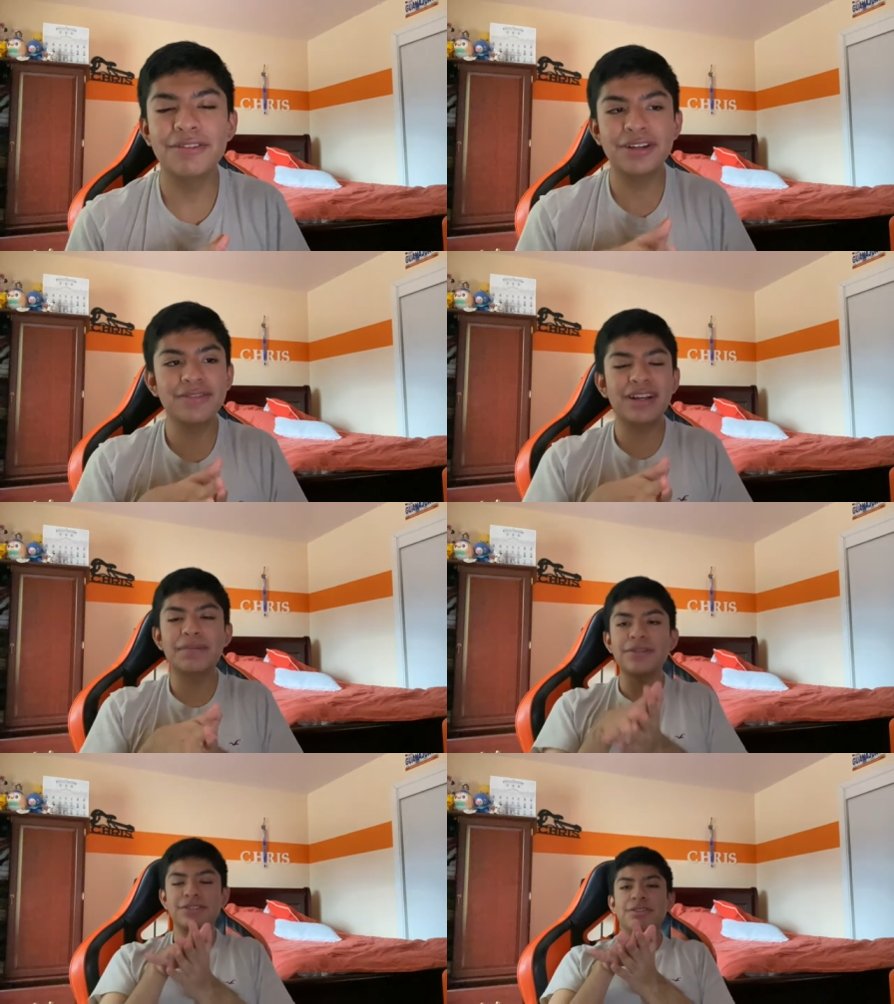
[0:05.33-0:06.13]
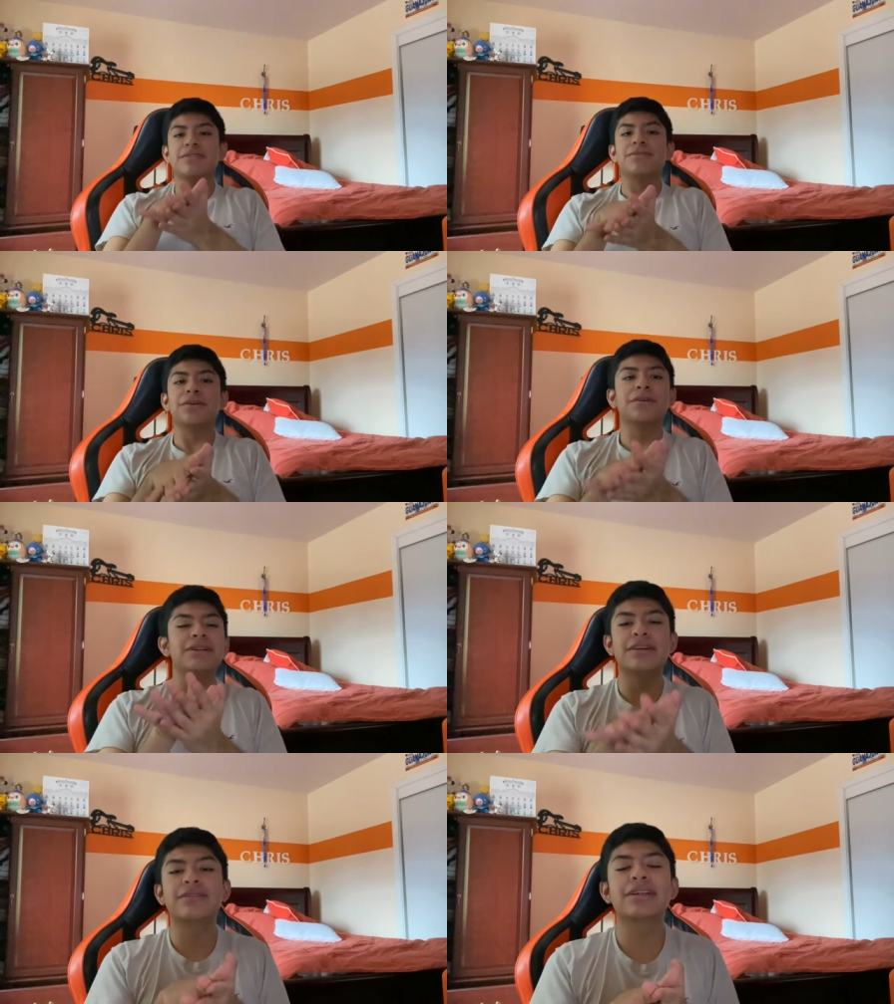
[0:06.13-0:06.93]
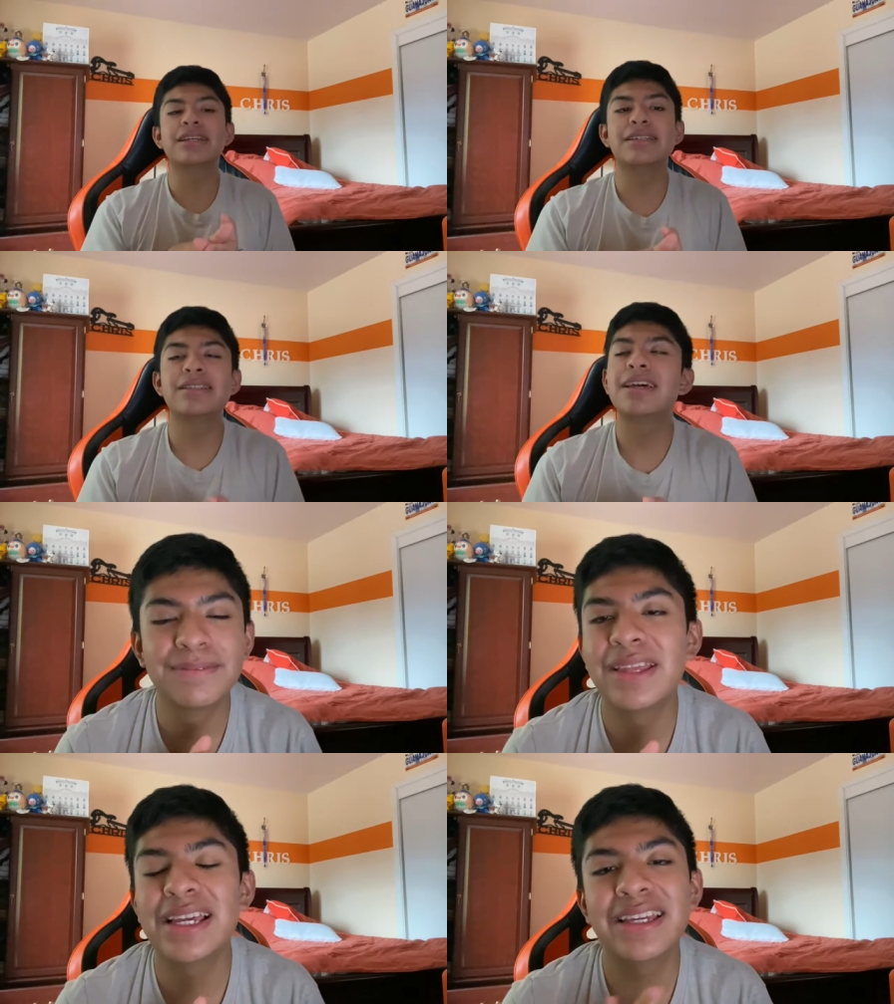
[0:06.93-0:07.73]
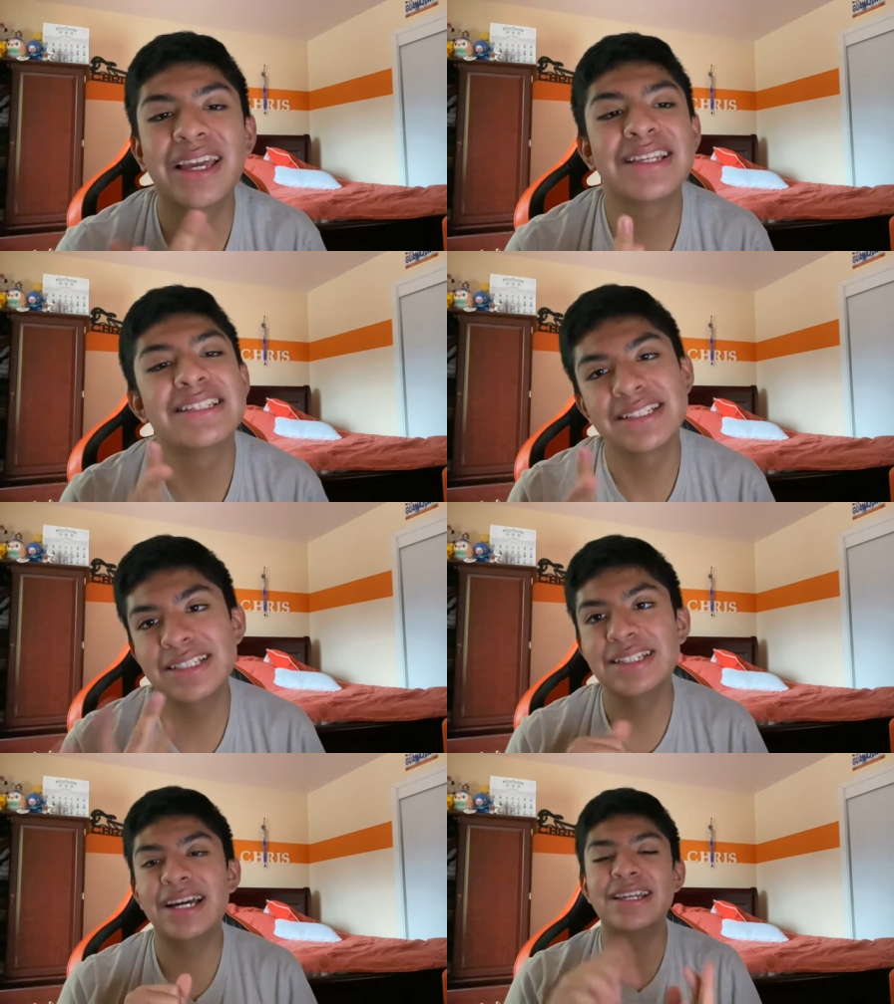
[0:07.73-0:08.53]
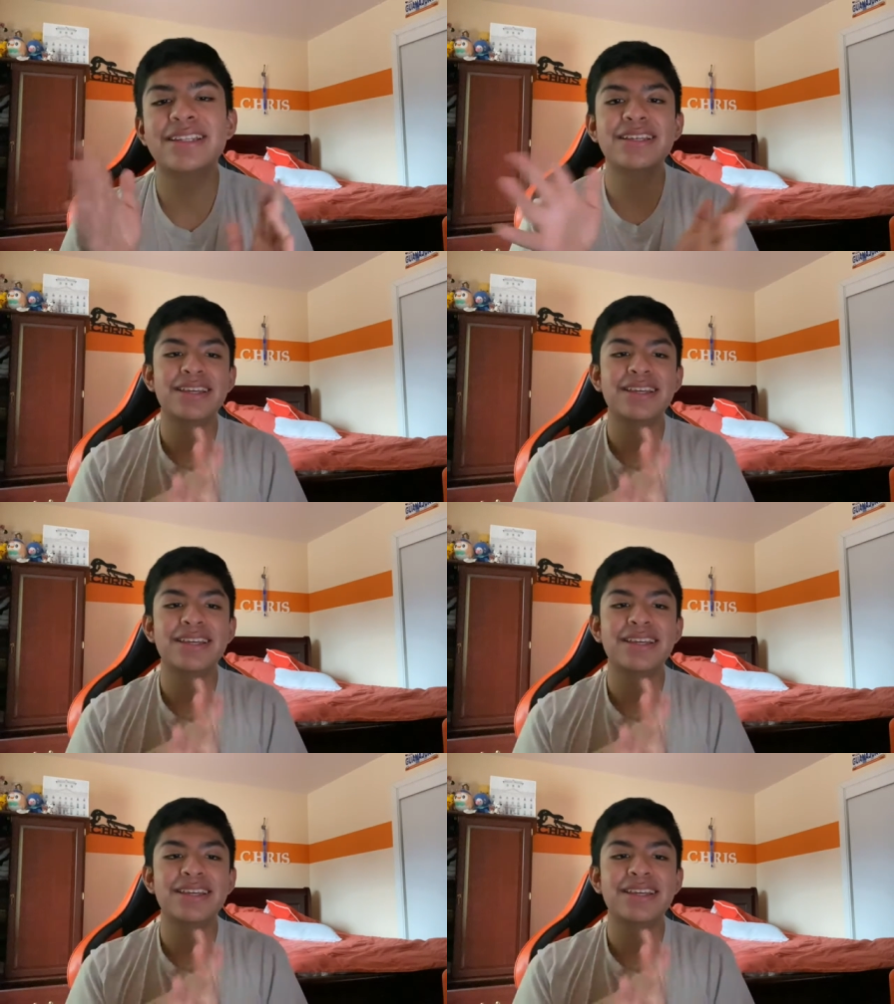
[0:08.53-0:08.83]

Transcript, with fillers: 35 plus 34, whatever it is, aka 69.